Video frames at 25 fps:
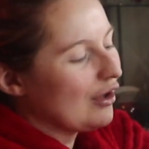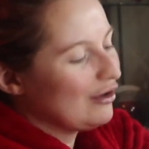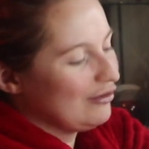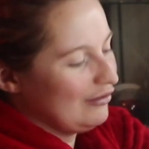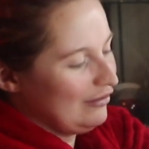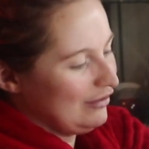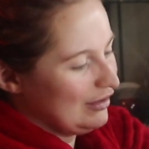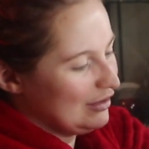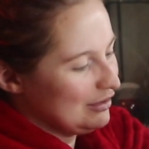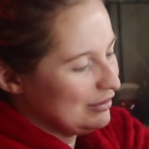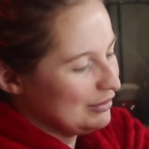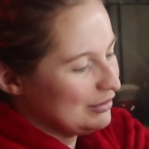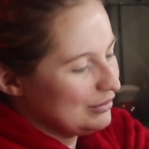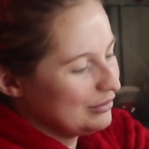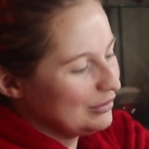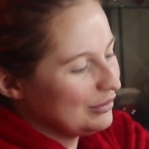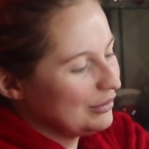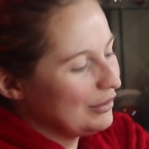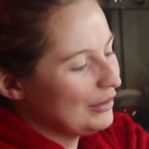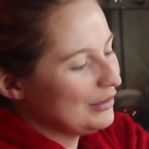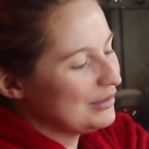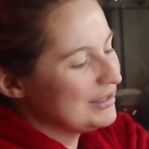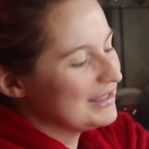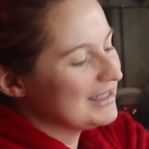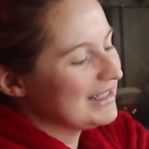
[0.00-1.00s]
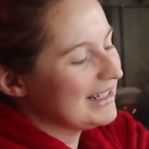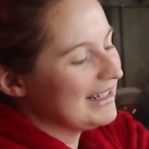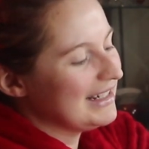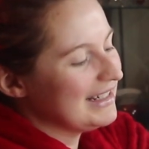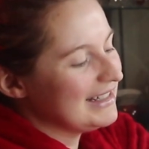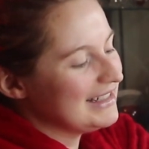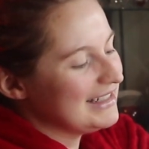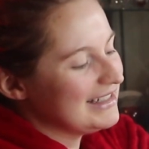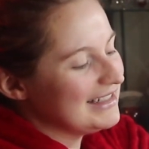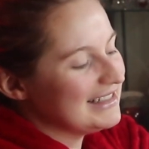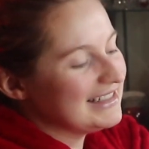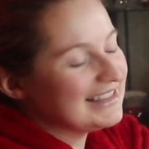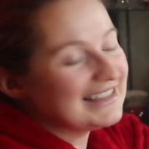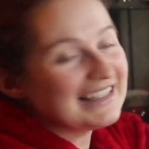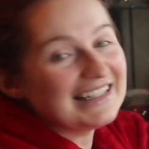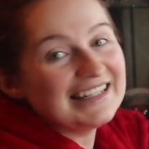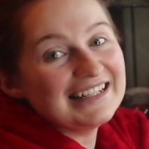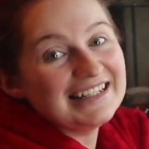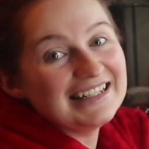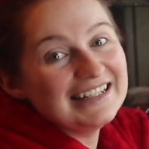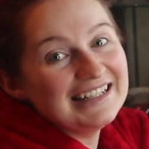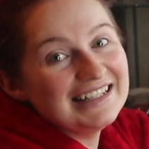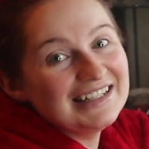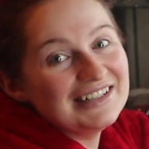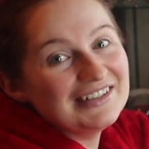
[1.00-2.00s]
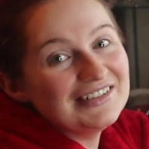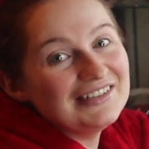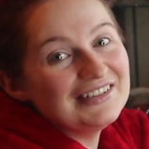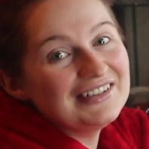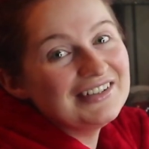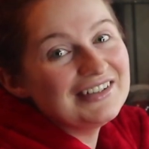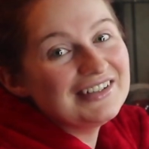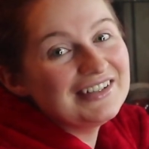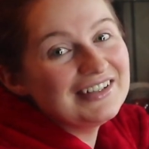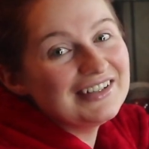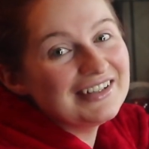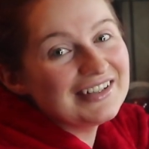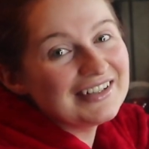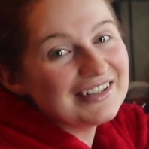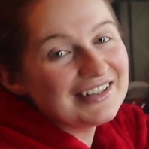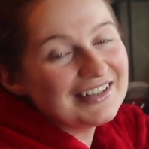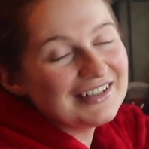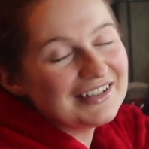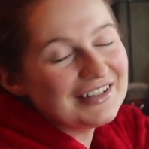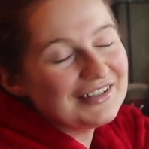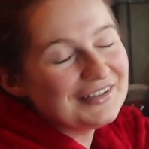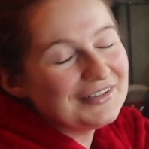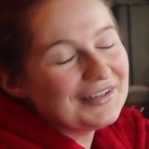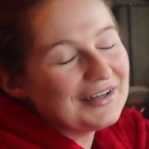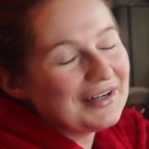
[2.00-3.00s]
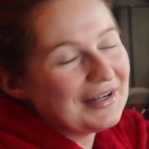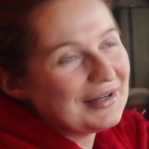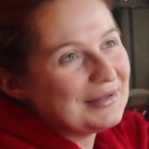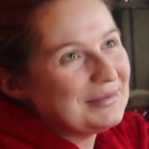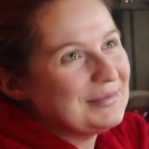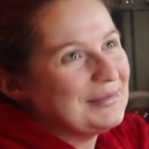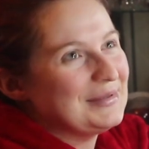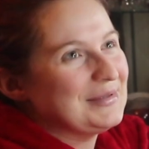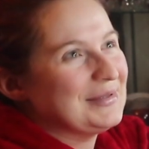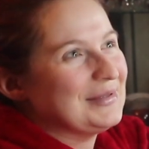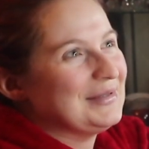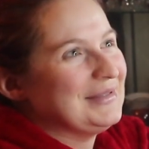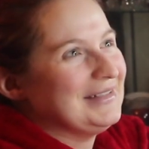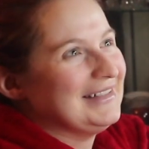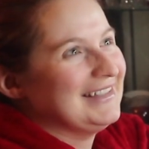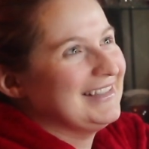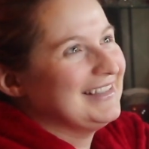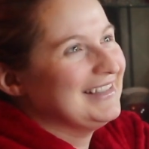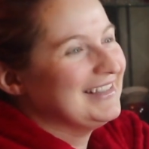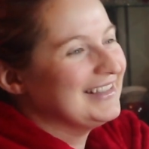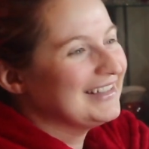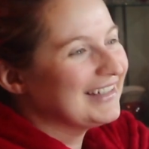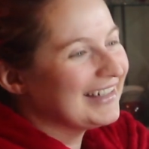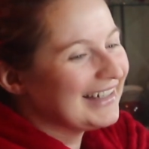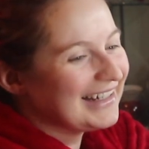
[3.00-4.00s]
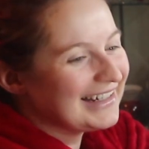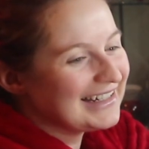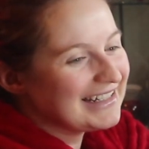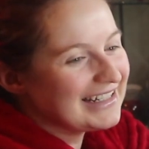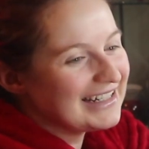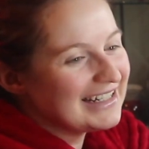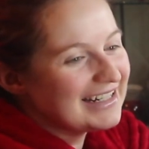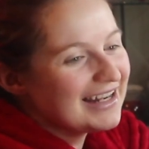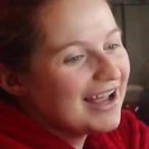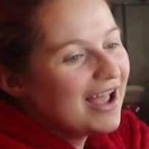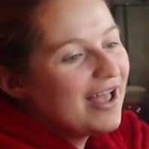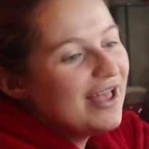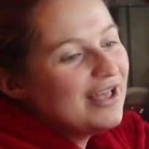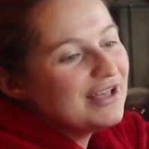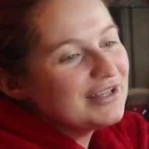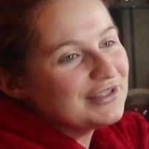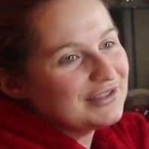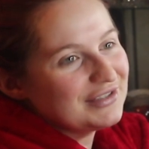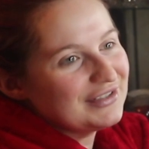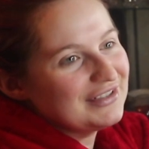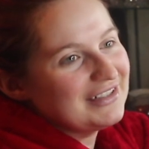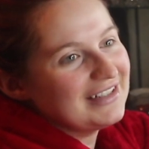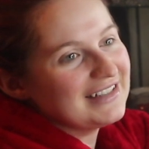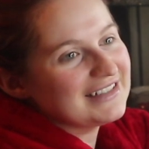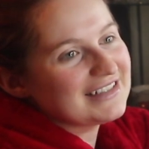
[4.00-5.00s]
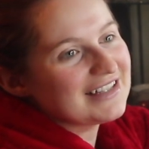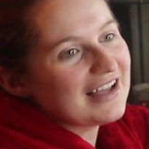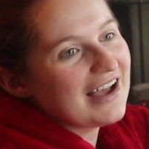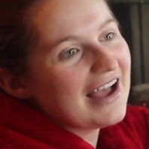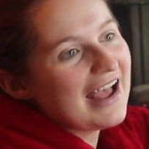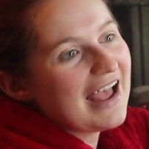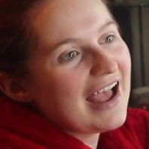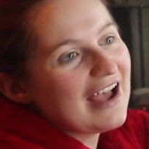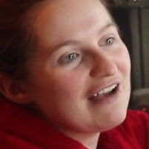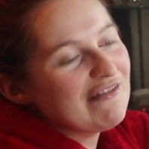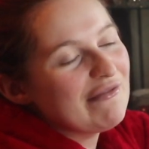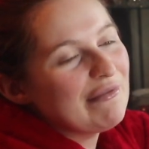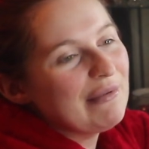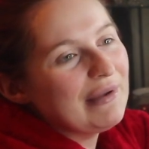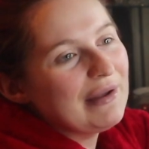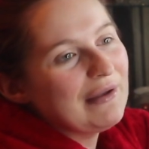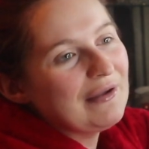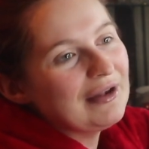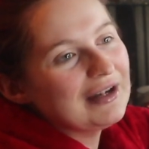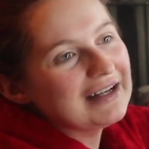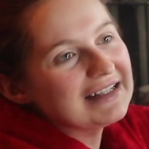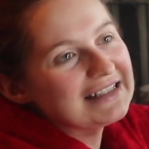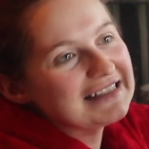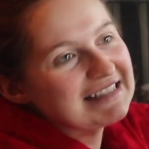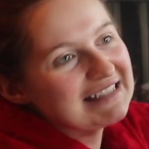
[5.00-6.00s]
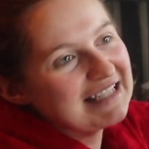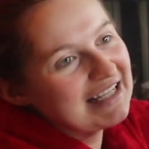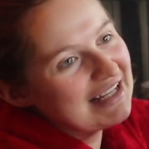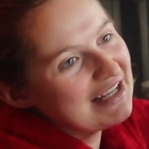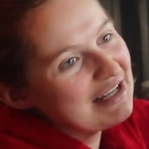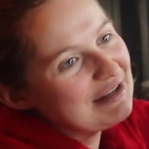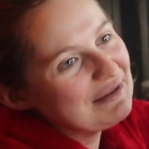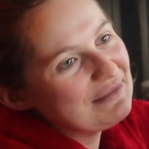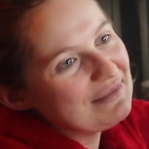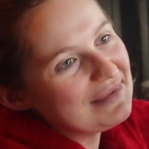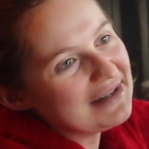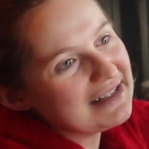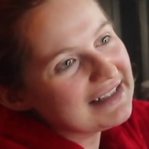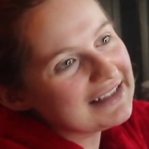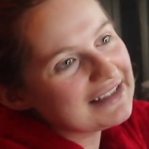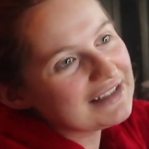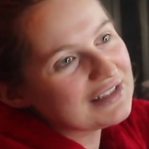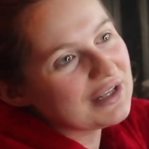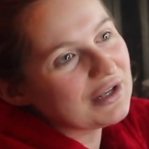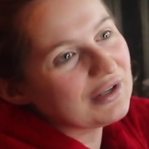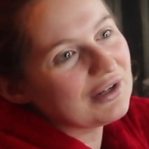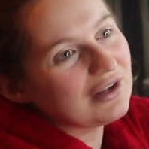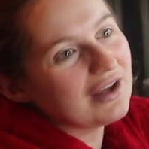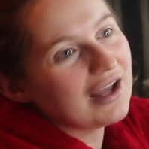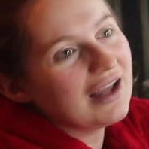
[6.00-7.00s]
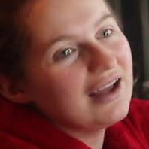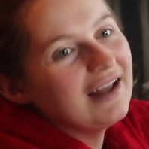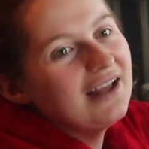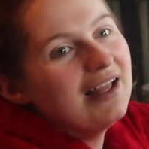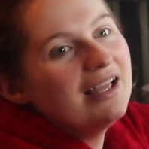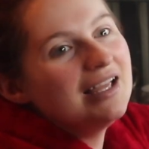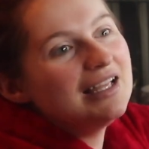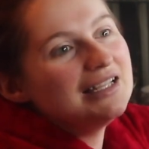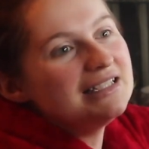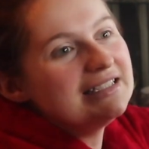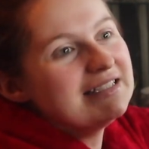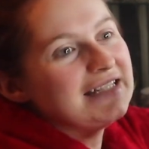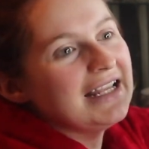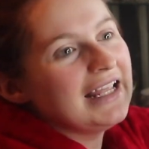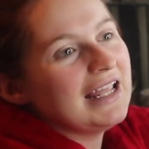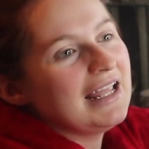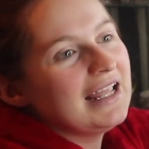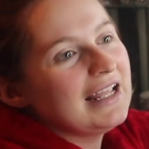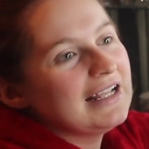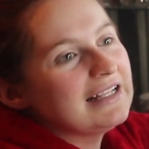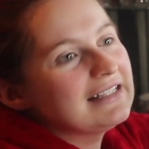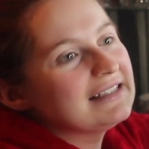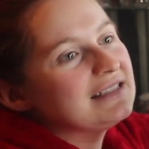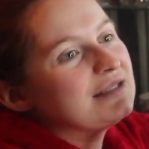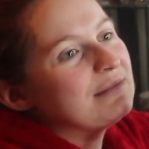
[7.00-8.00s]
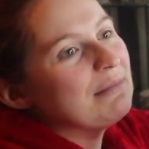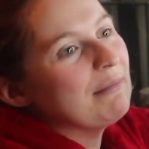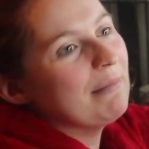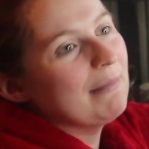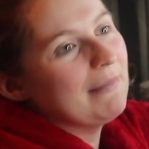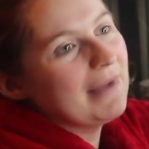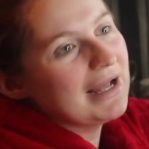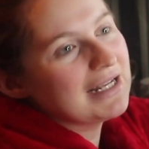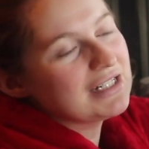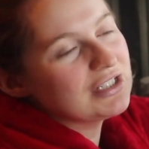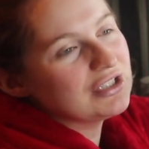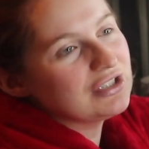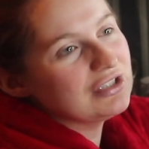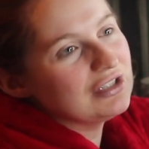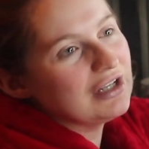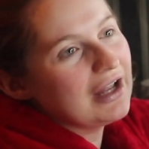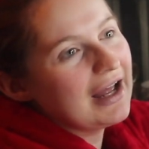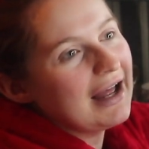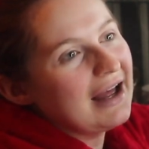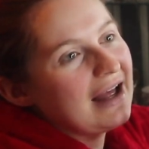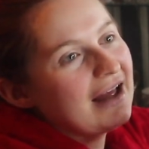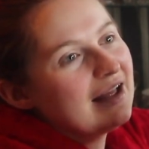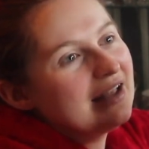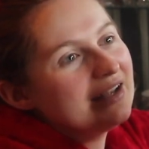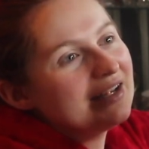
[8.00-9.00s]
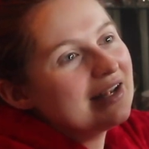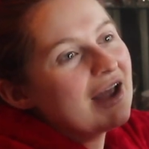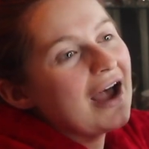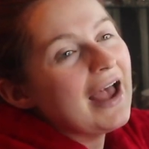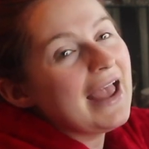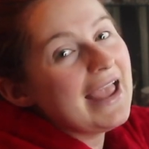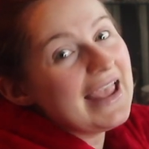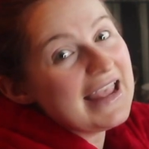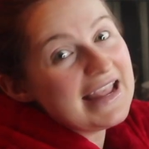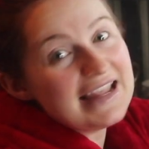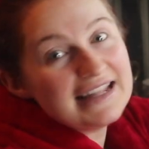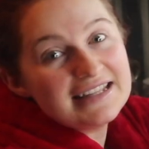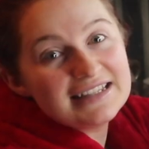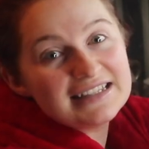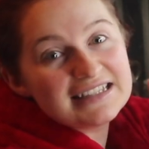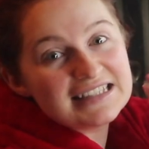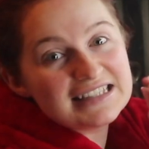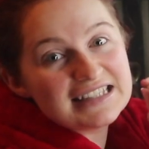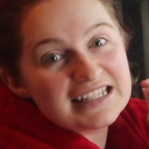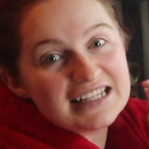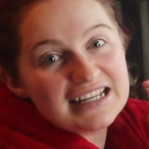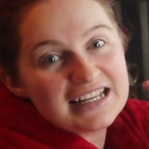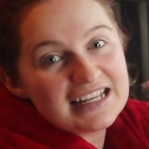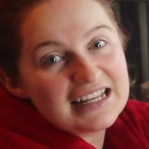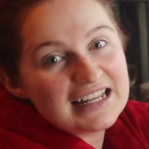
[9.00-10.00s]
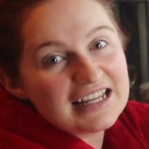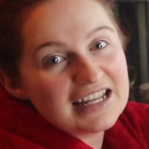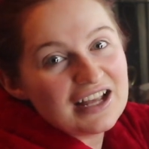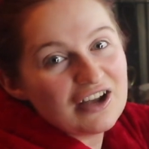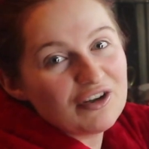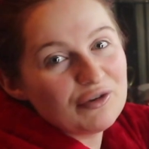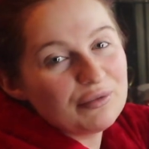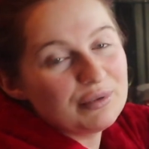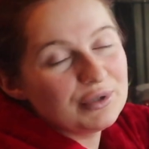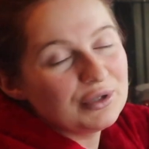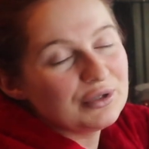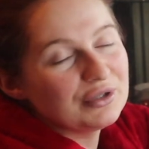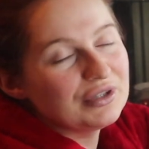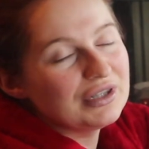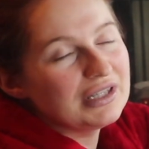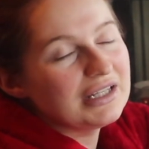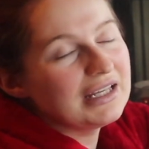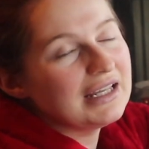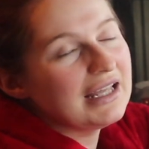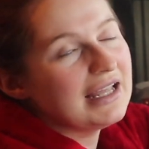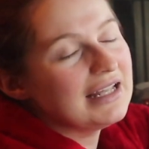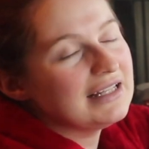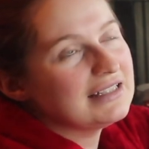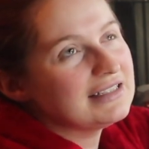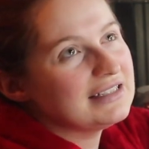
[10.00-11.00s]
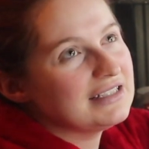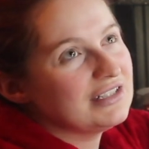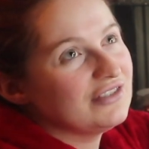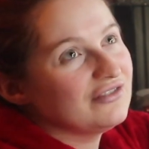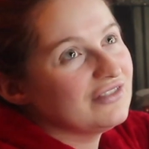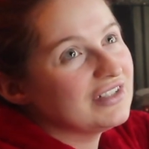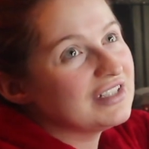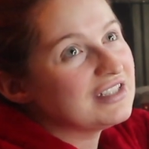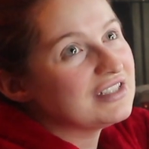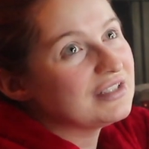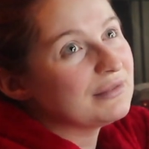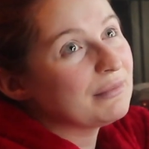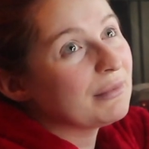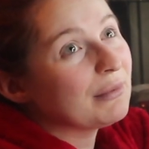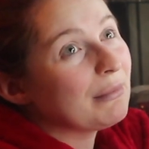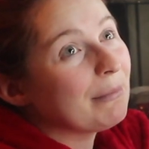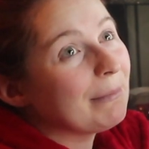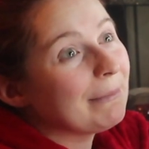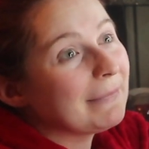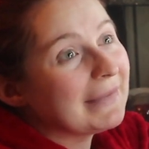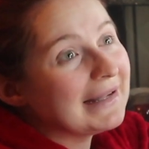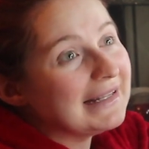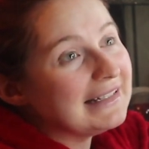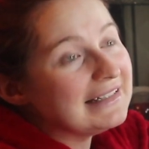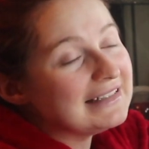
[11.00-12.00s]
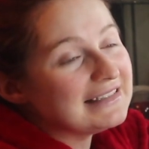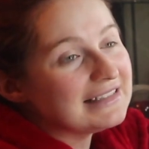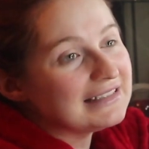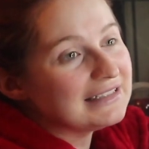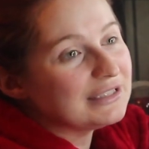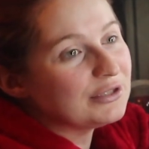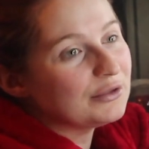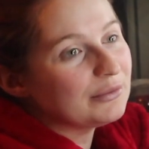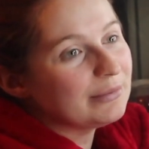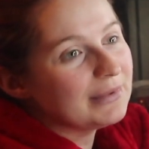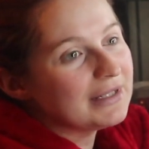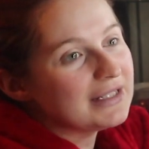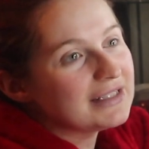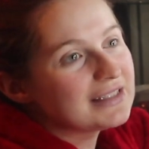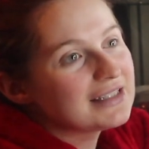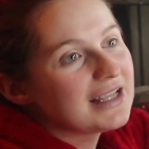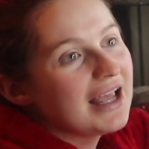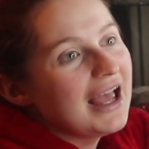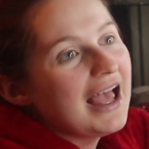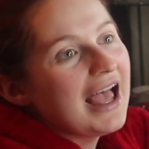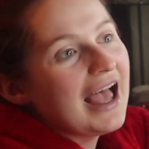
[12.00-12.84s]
Fingers crossed, it is a little girl. I am so excited. So yes, I have been seeing bits, so like Next, Matalan, Etsy. I've been on there. Etsy, I've had some amazing little bits.